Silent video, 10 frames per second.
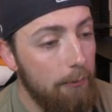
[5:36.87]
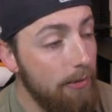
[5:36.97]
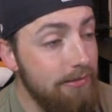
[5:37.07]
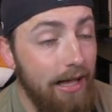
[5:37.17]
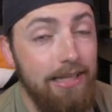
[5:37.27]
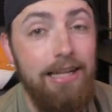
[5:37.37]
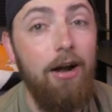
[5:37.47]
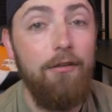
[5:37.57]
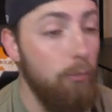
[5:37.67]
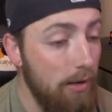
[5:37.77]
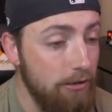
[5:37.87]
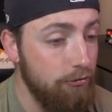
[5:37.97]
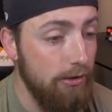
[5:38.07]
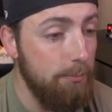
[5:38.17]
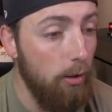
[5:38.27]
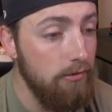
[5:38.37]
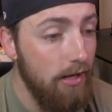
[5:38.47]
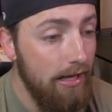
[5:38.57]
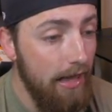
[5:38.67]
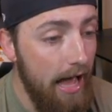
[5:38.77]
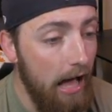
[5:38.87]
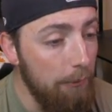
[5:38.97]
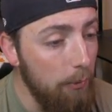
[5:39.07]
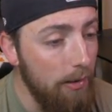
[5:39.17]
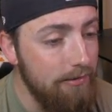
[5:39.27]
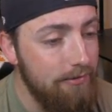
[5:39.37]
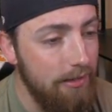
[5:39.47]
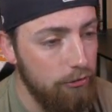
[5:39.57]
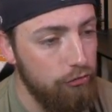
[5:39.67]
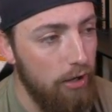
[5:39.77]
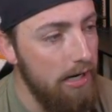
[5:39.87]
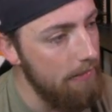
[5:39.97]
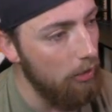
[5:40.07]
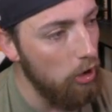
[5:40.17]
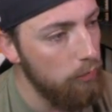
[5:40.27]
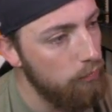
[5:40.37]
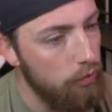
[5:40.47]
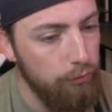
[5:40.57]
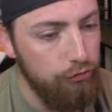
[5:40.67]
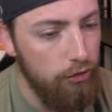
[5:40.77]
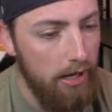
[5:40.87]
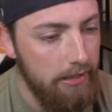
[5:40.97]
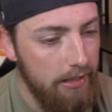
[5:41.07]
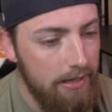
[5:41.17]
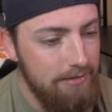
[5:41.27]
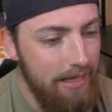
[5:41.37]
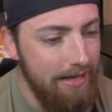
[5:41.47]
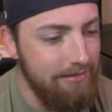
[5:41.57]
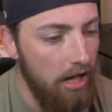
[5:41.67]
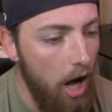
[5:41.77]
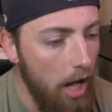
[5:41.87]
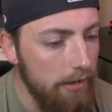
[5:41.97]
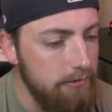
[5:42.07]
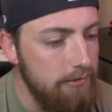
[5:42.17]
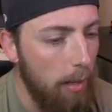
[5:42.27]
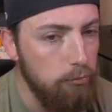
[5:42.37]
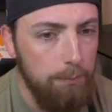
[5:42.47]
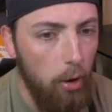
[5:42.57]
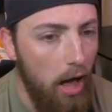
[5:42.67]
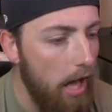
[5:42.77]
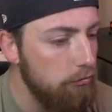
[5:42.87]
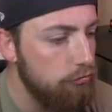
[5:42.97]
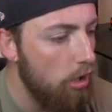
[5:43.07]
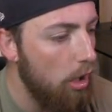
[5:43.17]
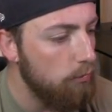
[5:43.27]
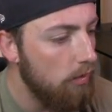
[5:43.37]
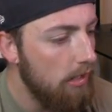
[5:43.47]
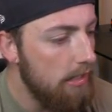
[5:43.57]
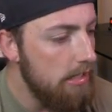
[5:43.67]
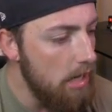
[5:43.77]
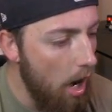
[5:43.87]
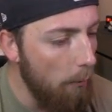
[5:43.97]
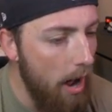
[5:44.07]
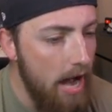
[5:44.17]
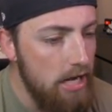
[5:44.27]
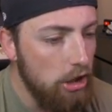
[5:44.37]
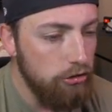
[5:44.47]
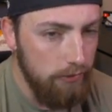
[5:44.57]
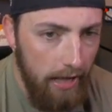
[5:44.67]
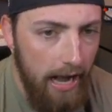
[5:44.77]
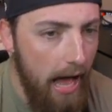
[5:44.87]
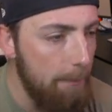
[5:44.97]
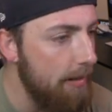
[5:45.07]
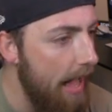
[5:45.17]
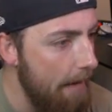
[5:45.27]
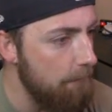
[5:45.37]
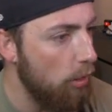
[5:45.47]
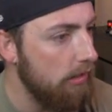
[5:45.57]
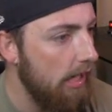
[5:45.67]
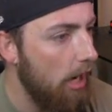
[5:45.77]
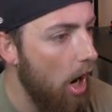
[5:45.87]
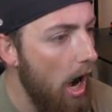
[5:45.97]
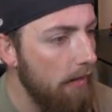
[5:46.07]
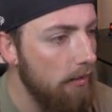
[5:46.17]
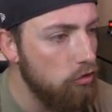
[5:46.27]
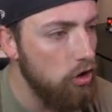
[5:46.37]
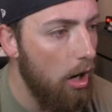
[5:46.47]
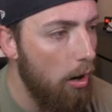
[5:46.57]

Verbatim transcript: We just got to get on the winning streak, boys. Like, how do we win 6 straight and then lose 2 straight? That is unacceptable, Astros. No way should that happen ever again. All right, let's go.